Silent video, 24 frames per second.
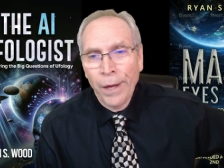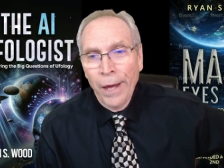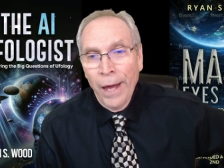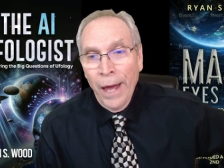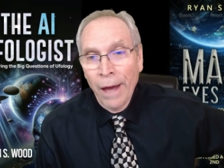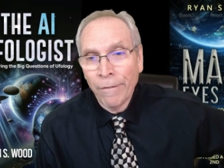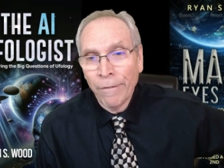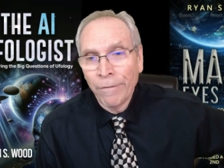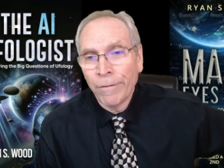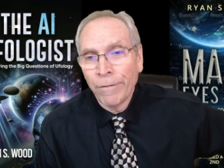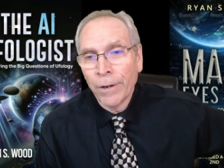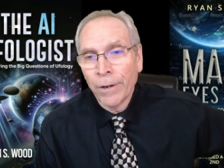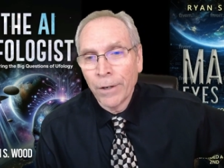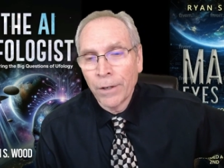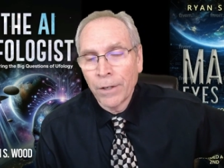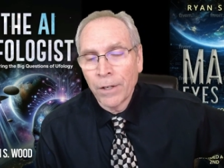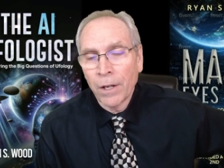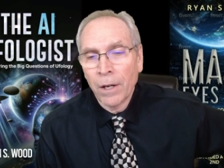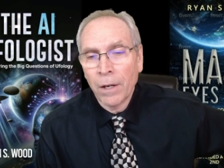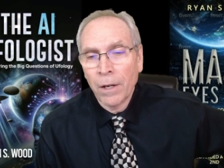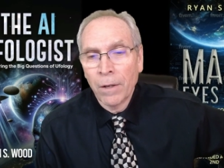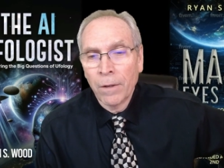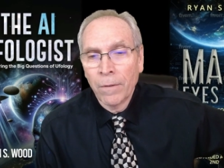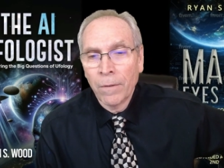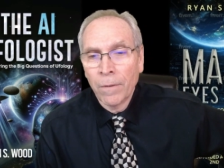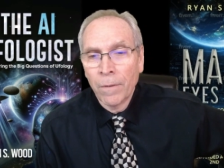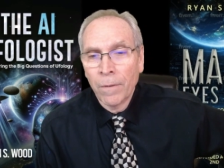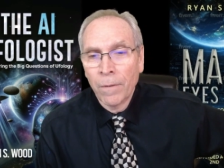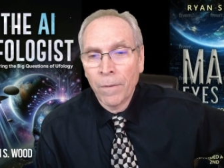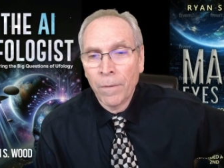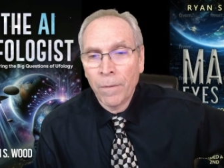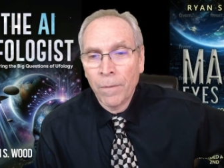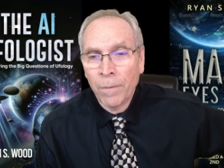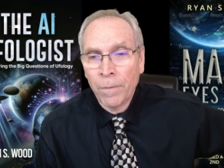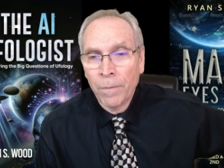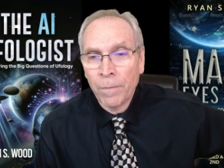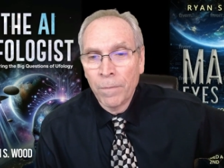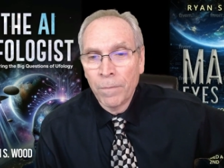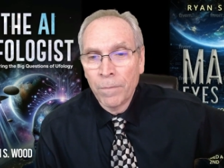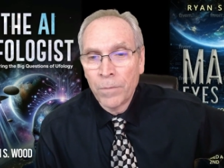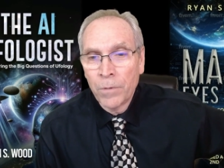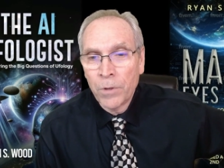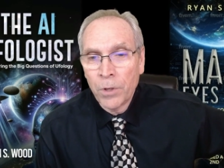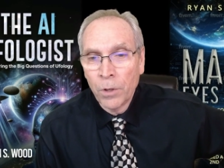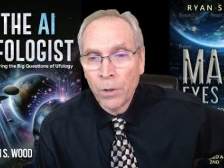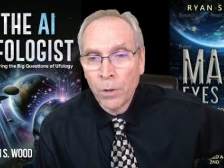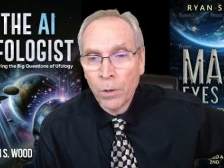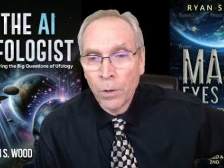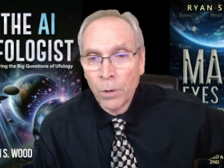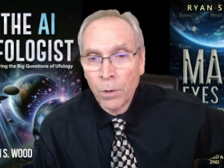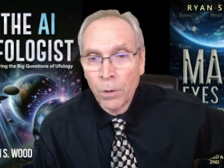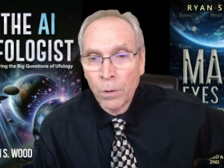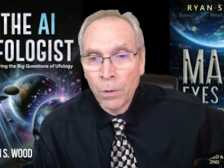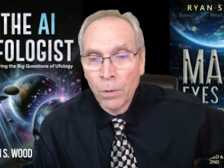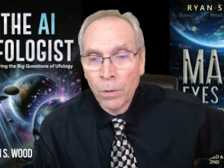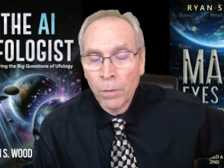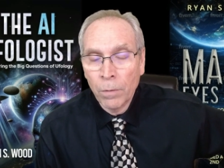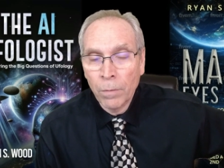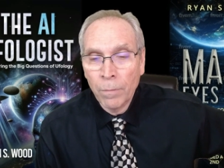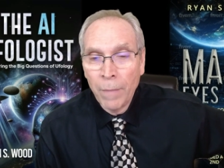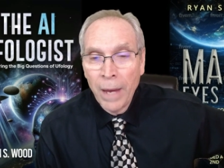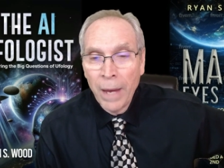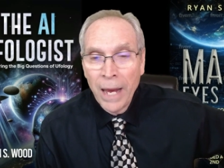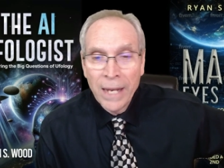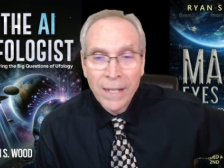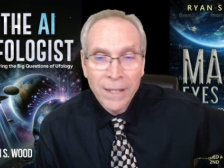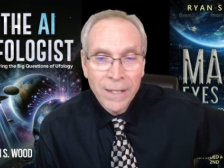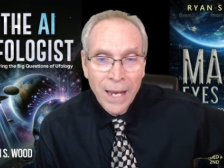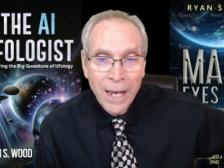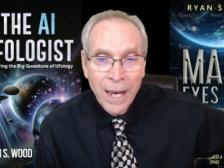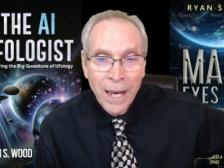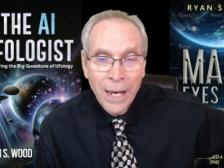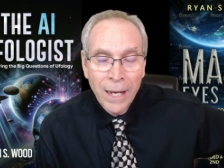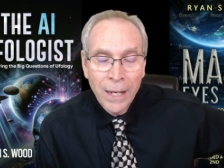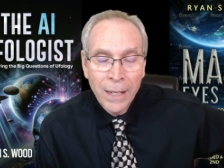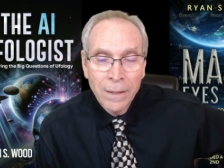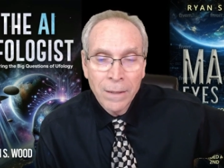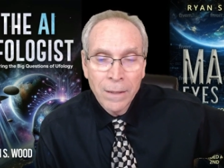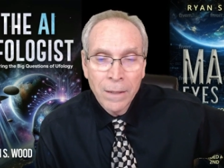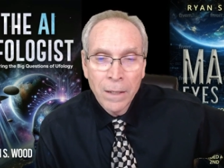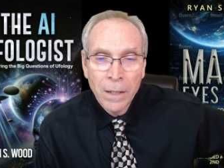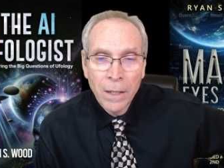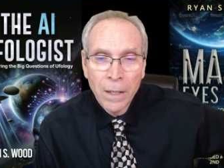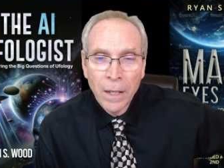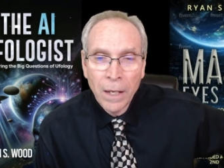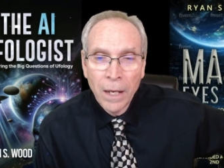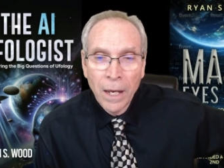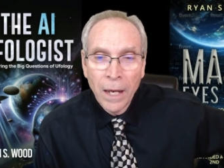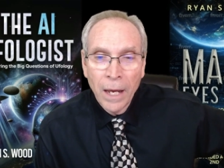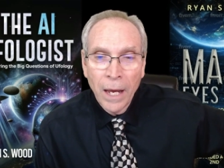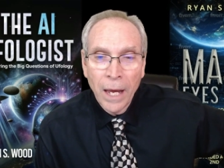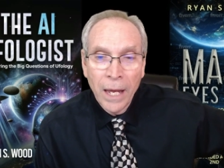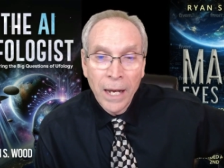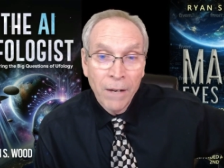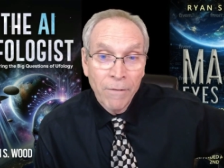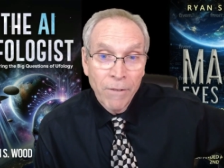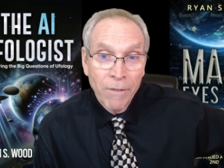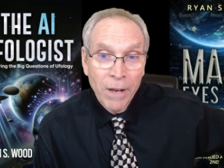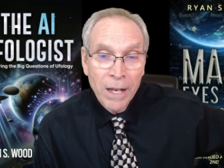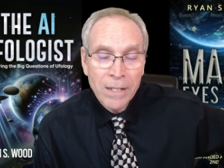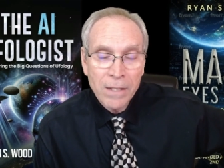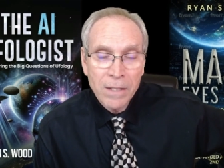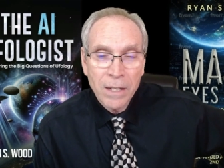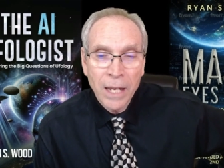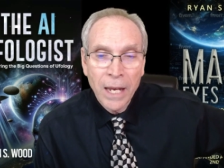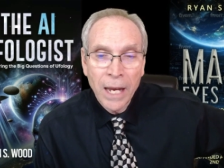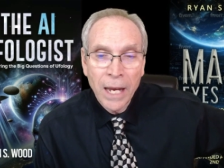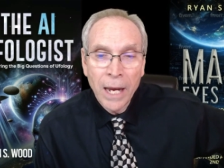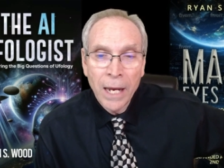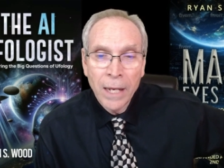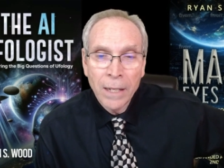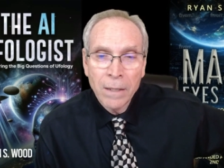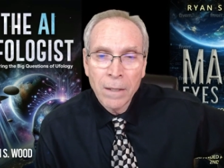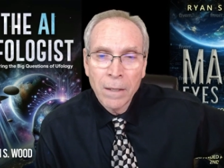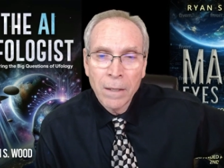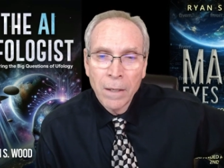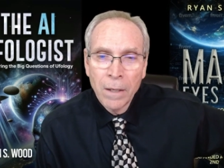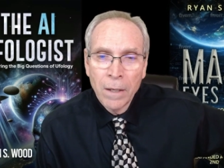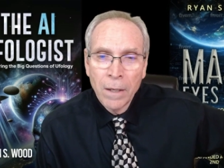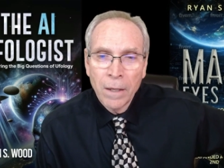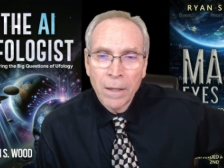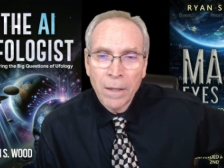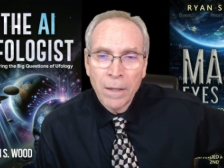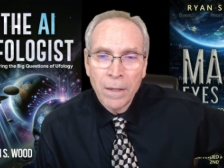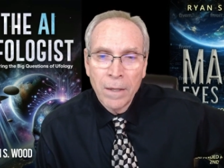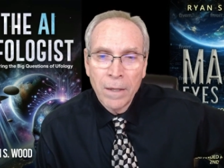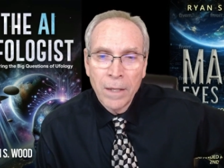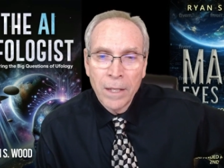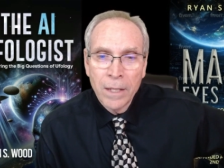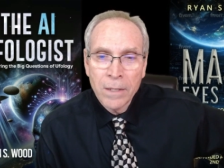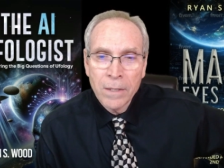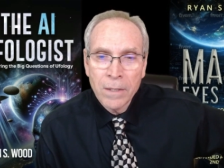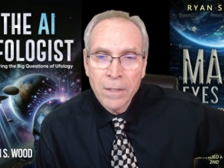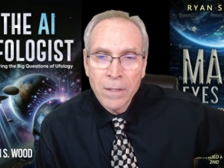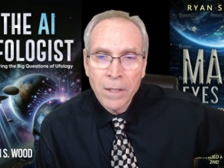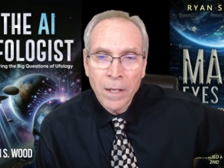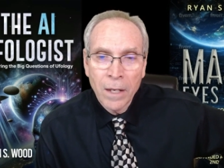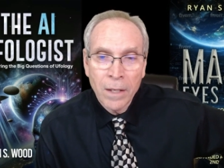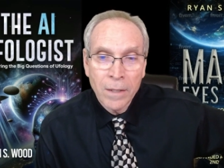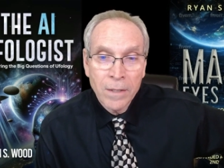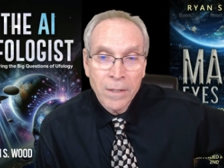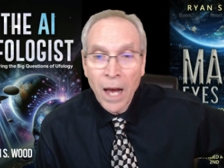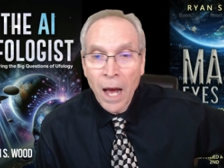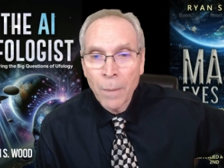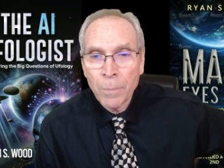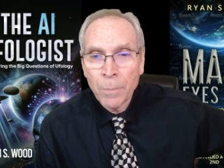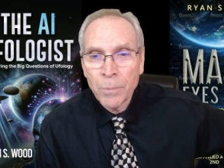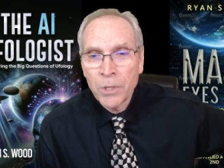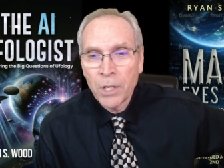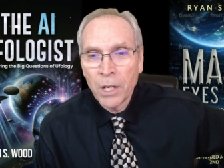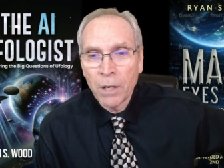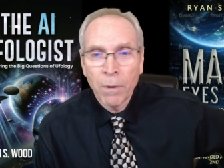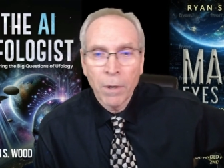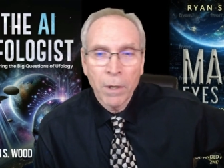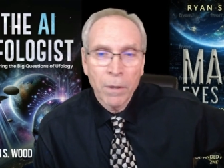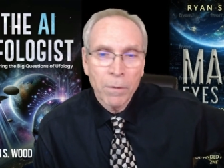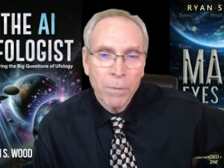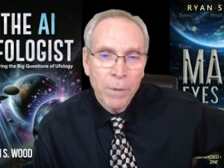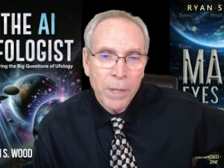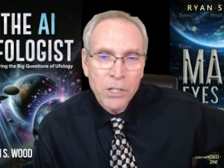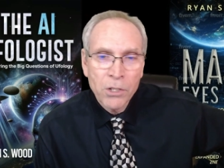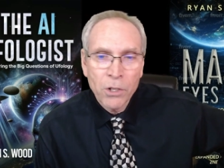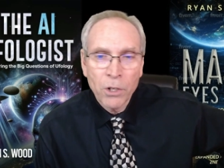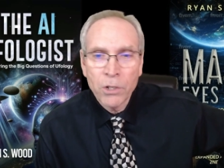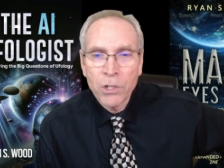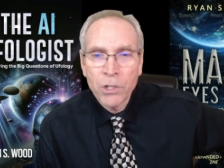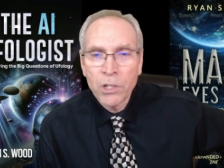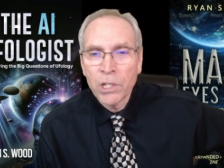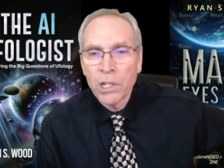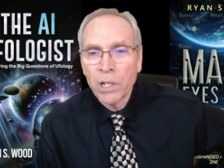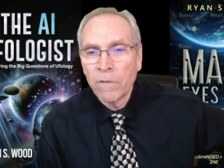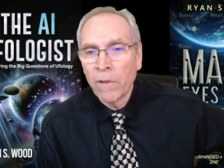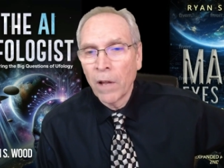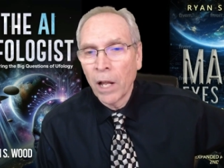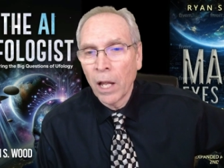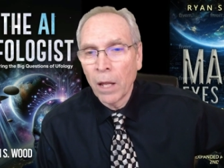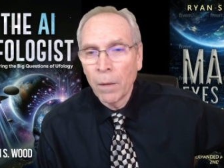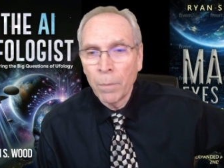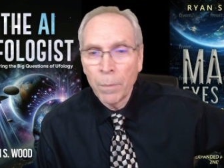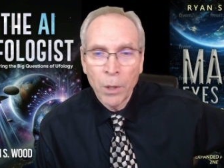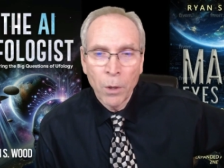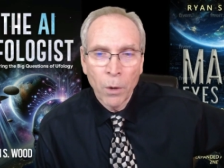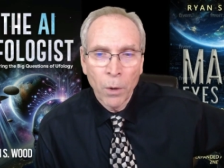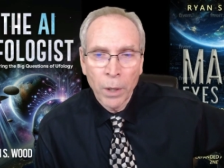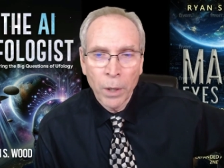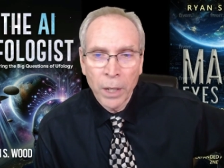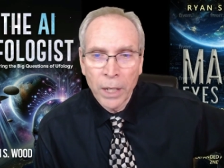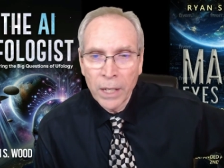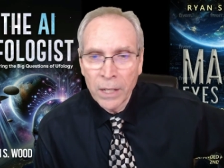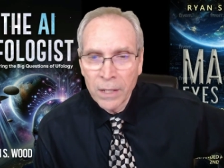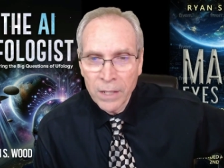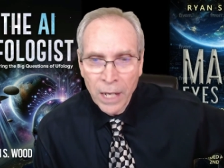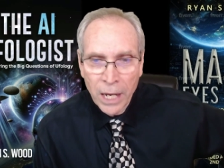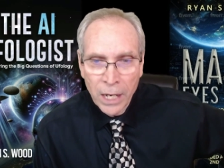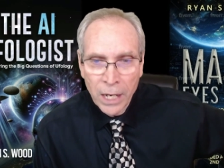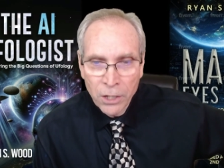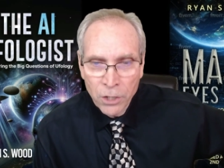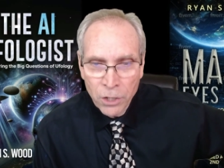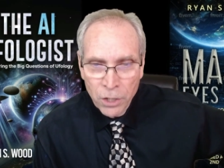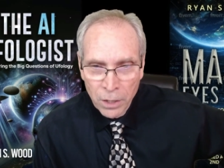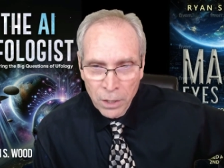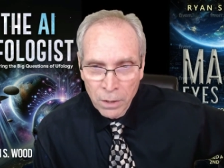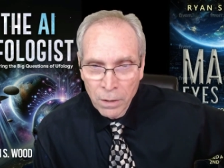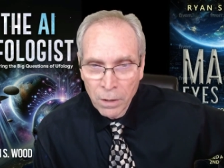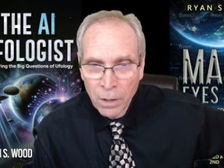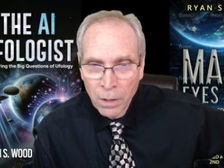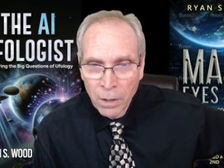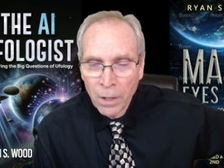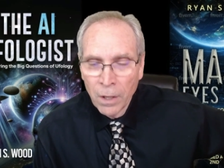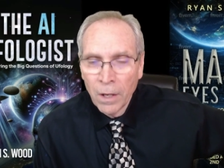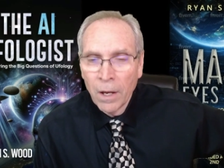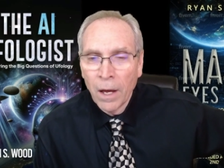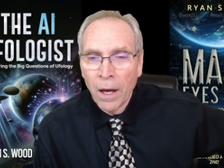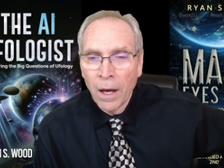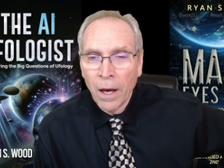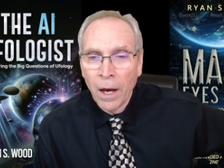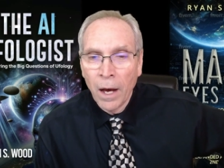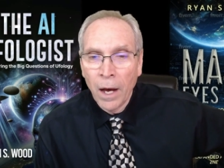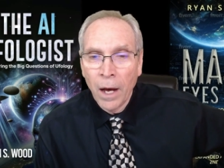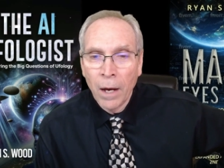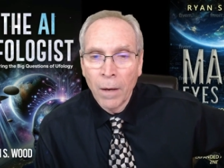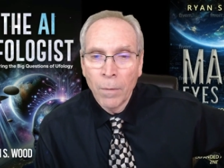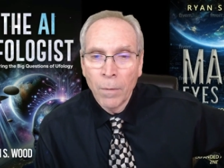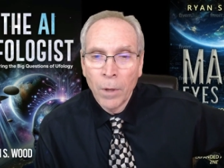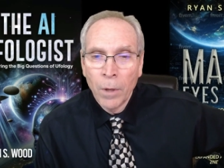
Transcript: effort to maintain and investigate this top secret research and development organization. Uh,